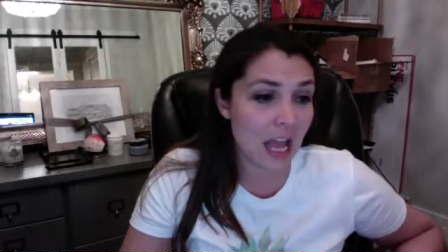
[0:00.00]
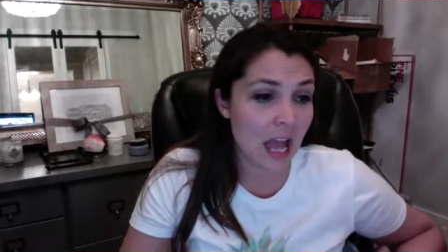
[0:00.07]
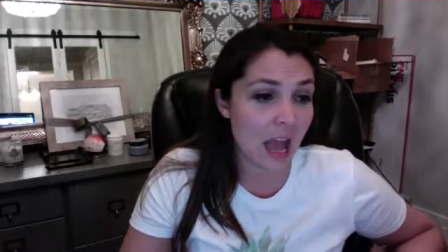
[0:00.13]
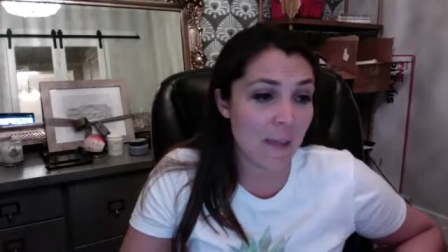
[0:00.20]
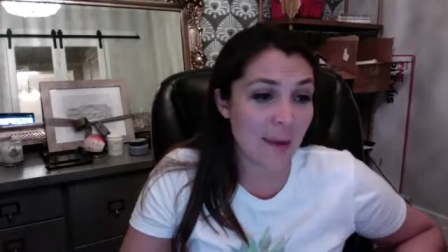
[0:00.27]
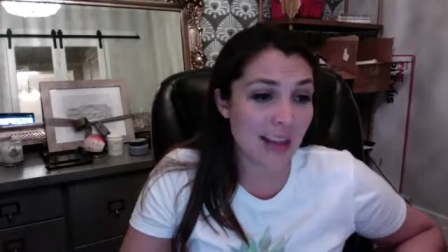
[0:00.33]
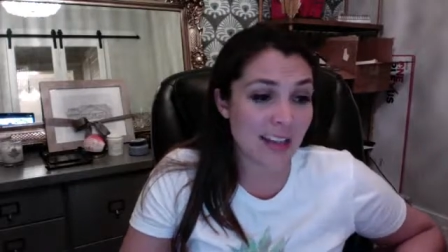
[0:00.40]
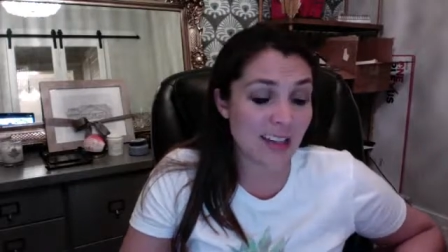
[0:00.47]

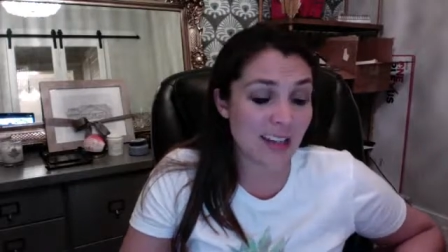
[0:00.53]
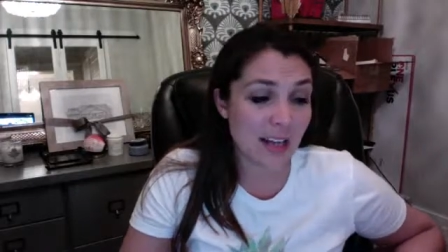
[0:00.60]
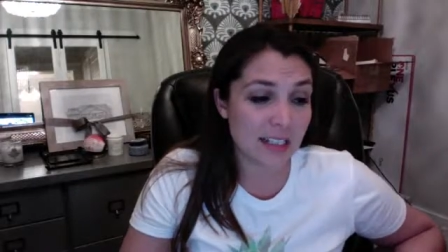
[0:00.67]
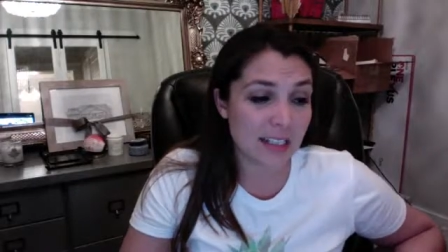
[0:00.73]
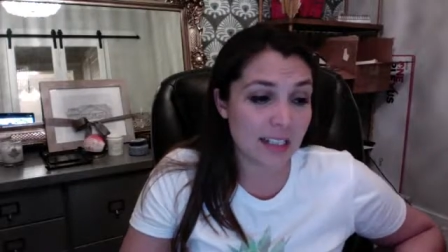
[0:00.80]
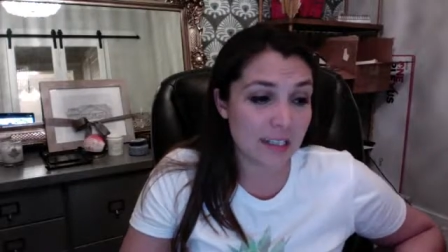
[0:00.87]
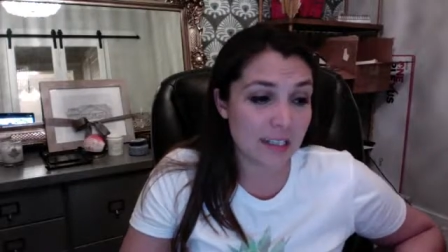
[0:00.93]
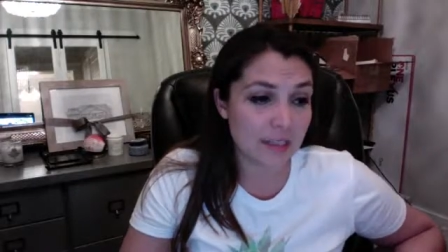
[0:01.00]
I talked
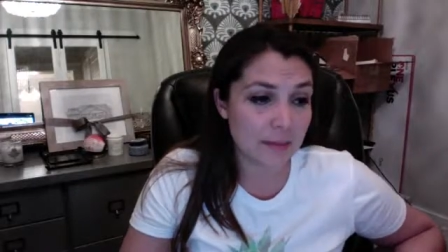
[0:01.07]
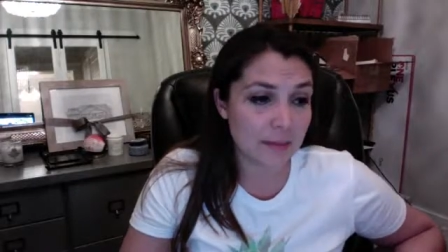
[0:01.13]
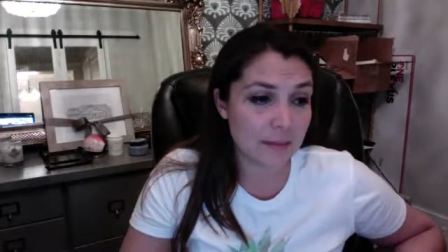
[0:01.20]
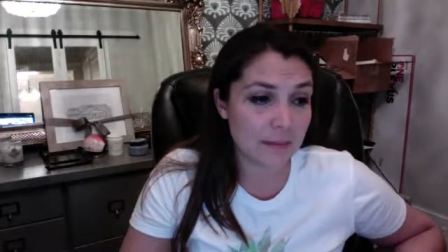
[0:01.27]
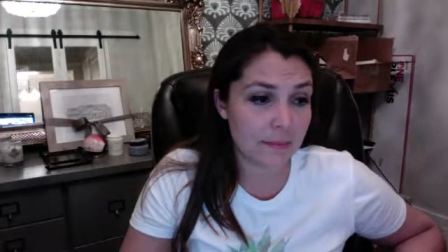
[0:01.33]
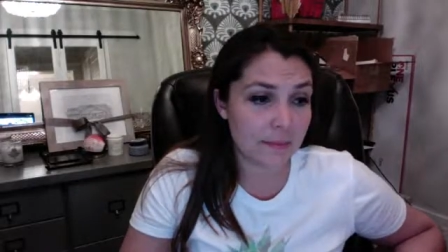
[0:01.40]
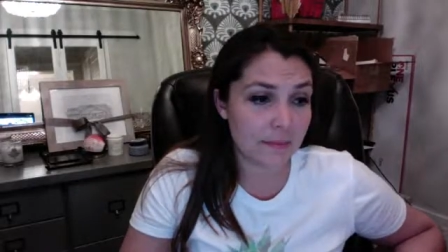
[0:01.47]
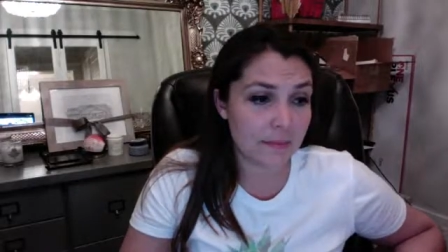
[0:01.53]
to
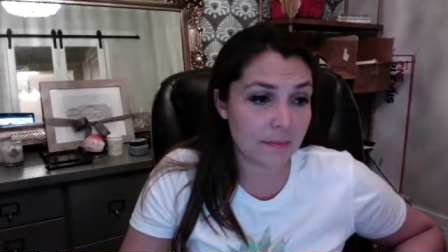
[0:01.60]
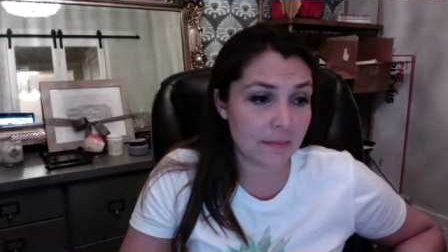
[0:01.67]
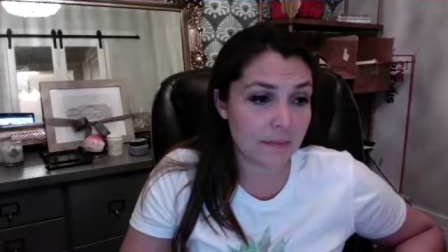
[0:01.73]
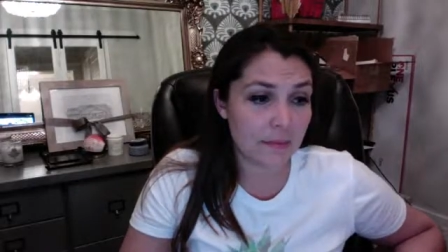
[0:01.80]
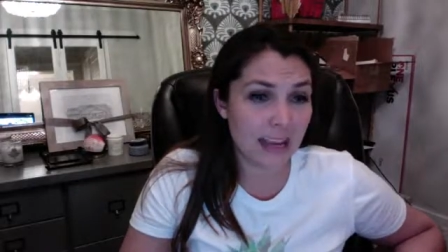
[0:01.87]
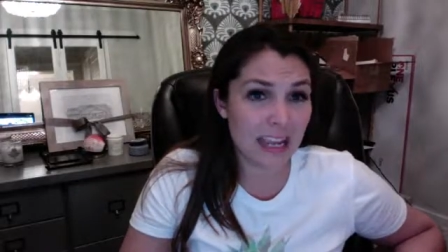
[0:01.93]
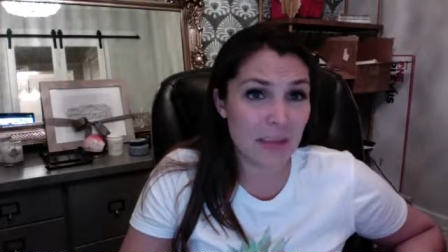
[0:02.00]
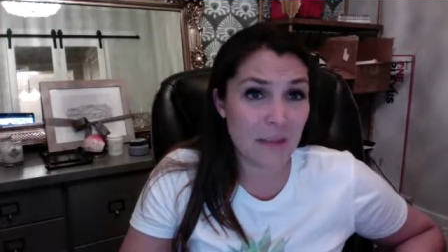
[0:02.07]

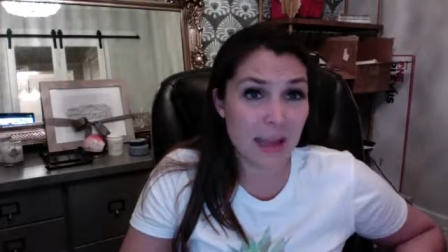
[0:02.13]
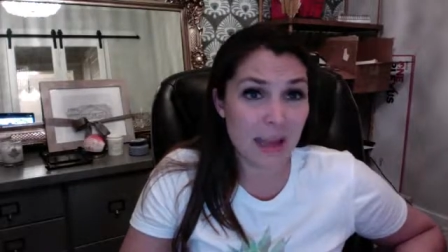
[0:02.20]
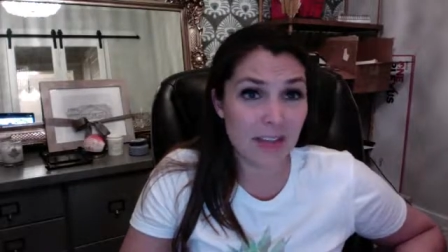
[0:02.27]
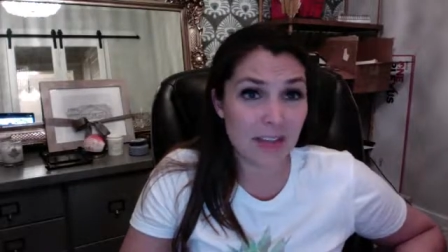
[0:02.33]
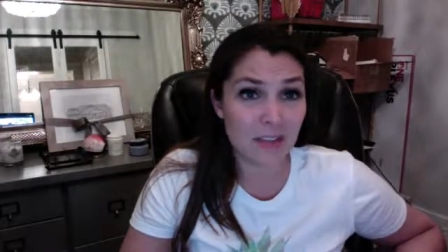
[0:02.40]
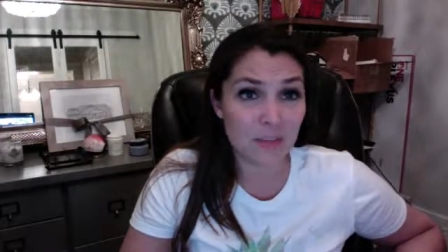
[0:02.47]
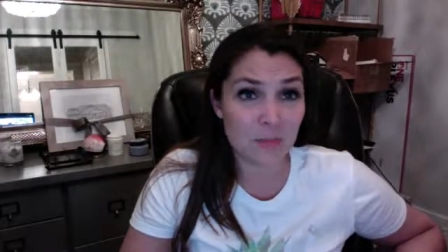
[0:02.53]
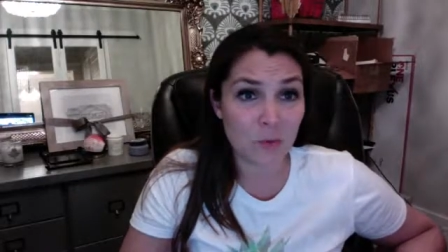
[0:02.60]
Becky Page
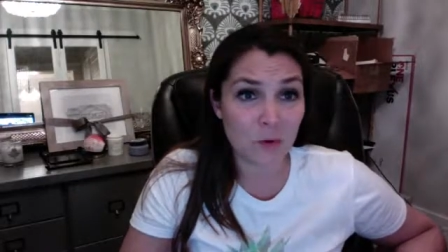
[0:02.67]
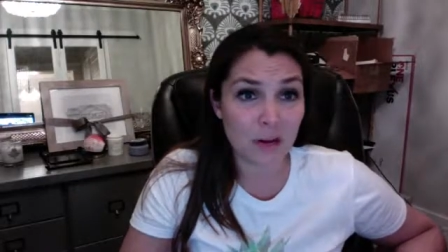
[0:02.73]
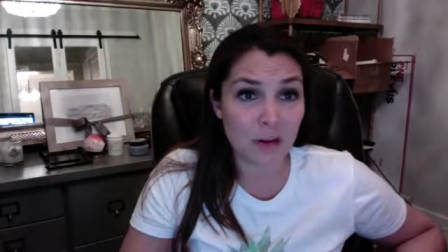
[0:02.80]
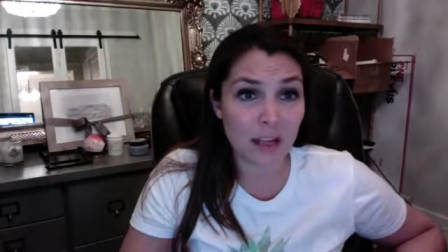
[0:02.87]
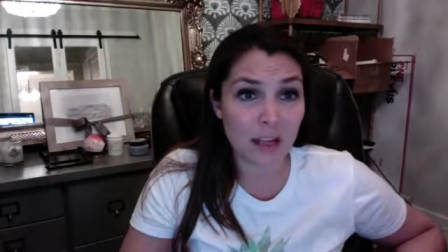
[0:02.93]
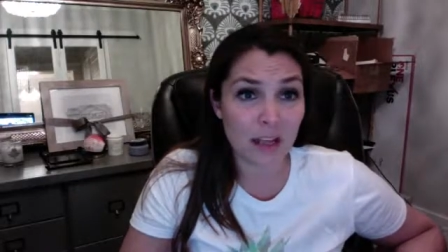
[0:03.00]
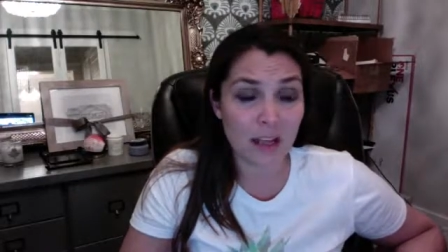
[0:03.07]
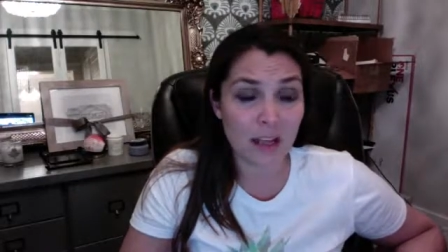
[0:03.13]
this
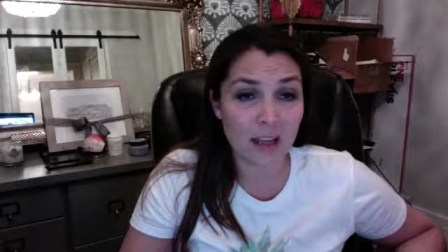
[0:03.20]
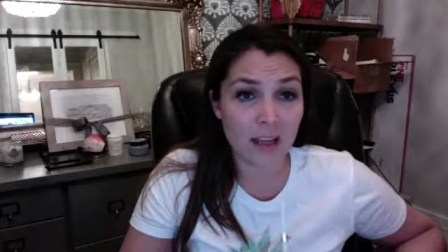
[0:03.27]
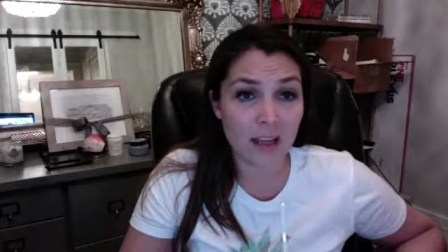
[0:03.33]
morning